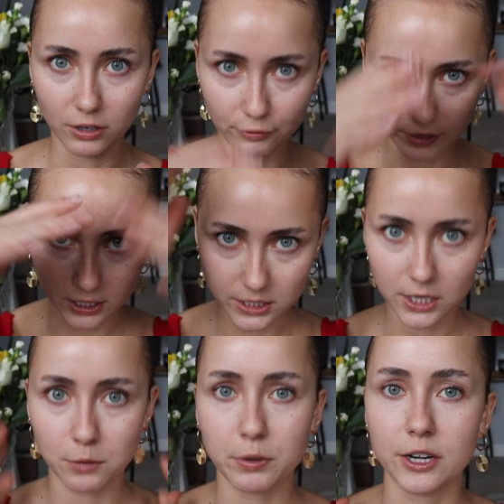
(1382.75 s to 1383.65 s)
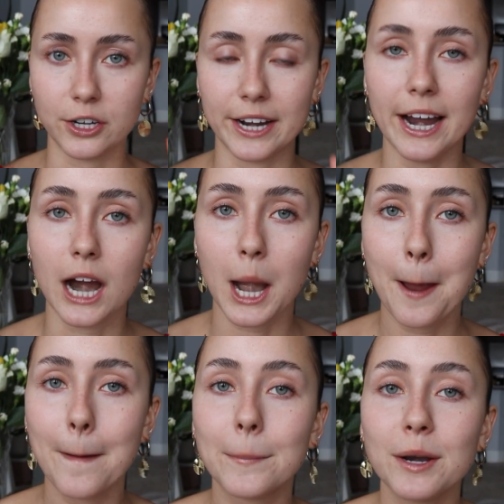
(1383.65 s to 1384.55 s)
your fingers and you put in your hair,
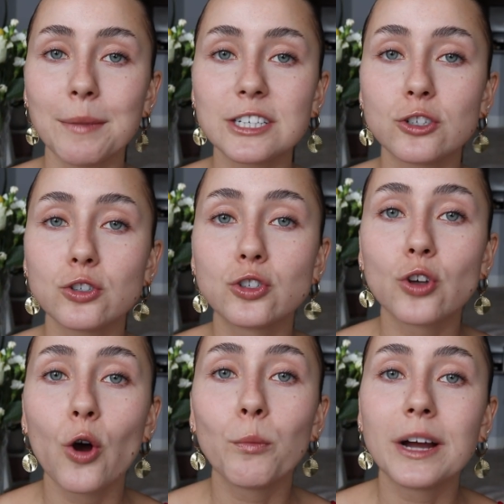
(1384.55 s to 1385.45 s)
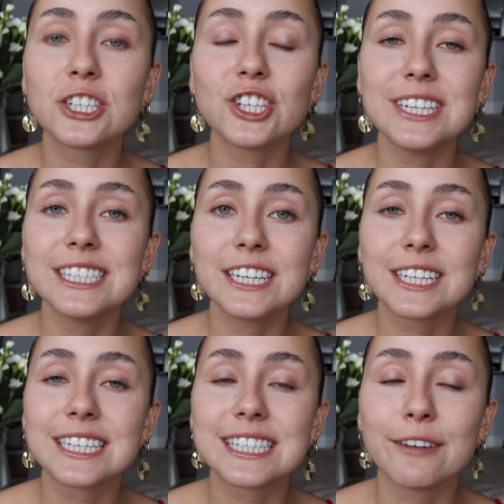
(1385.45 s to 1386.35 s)
but it makes it so much
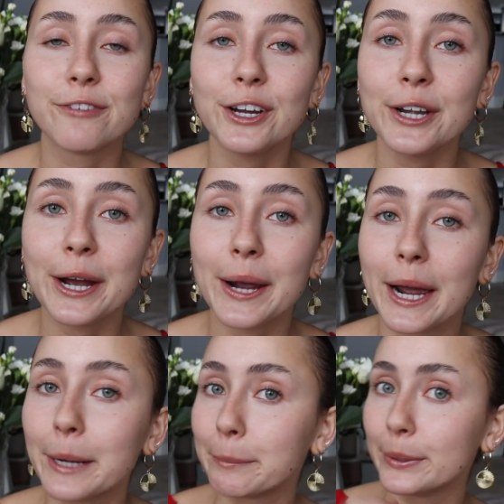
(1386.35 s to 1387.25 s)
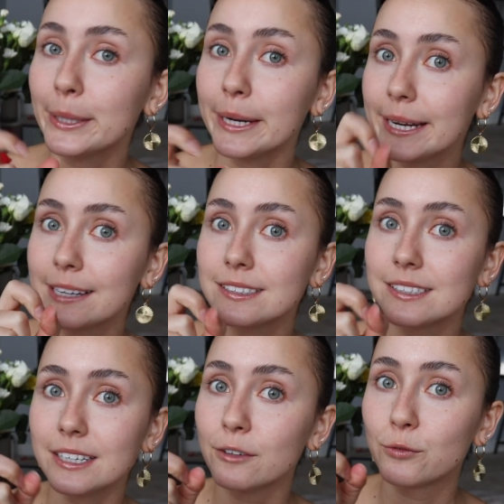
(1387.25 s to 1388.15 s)
easier because they figured out how to put it in a
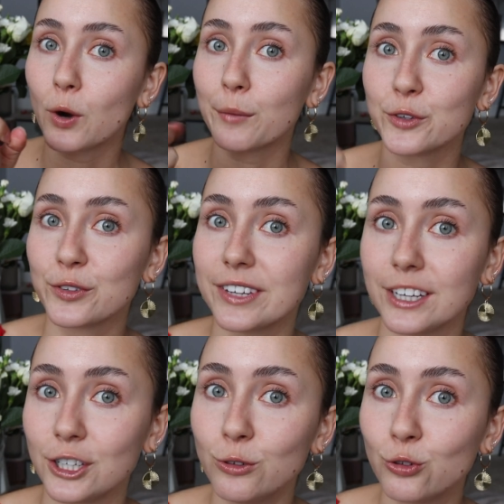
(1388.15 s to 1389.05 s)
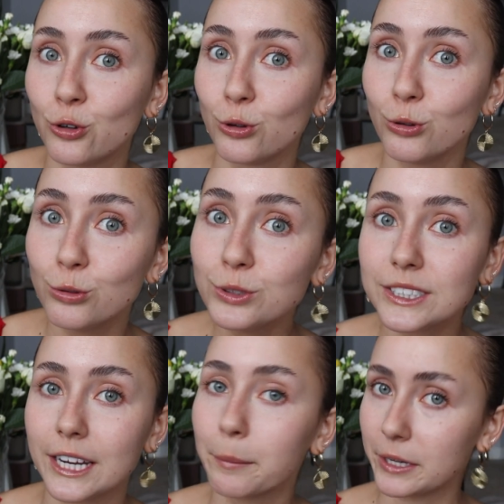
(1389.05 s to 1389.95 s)
stick form. So it's like a huge glue
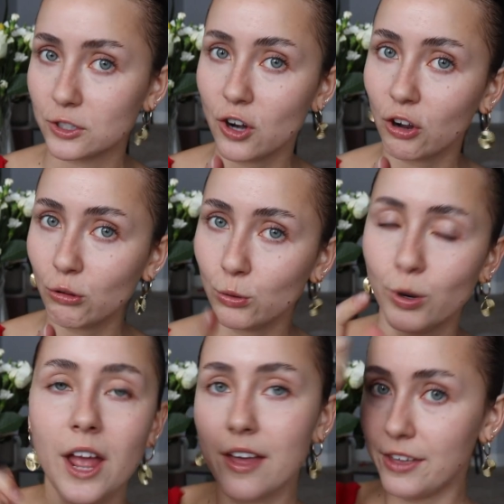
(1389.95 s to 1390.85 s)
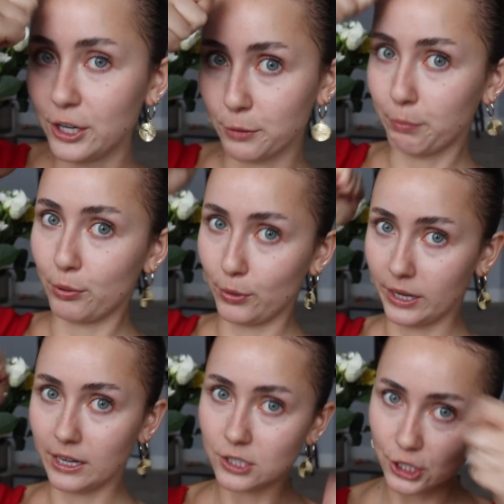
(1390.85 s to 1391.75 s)
stick, but it's not glue that you're
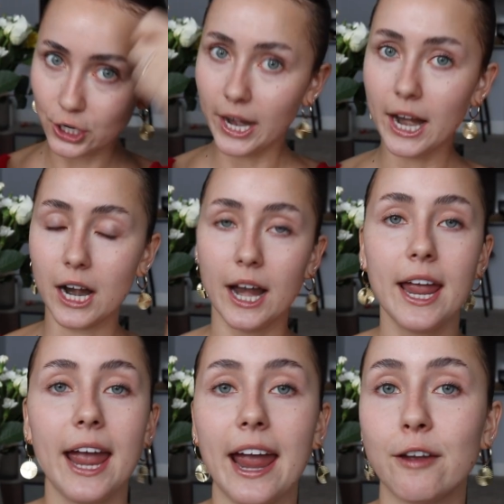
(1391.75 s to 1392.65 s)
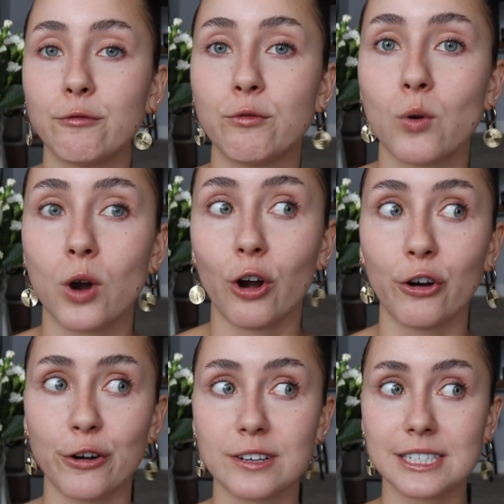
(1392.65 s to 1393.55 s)
putting into your hair. And for
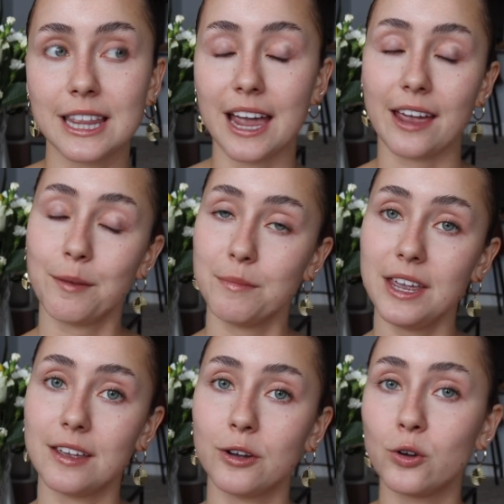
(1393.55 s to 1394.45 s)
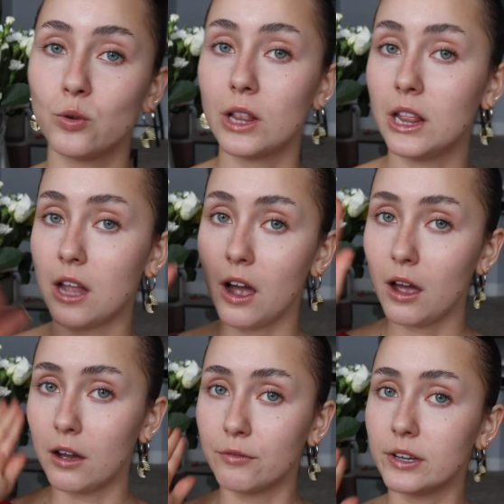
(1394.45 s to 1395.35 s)
girls like me who
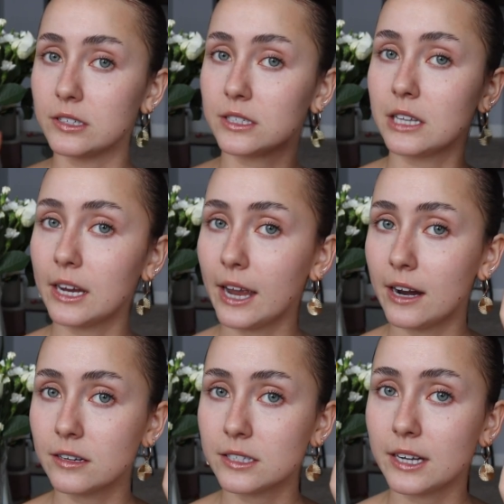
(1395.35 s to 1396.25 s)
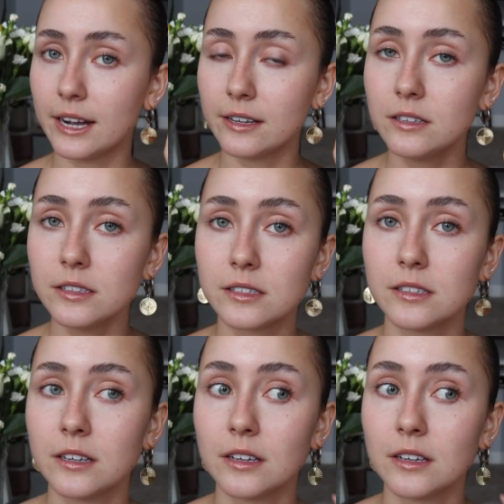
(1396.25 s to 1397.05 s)
love their sleek hairstyles,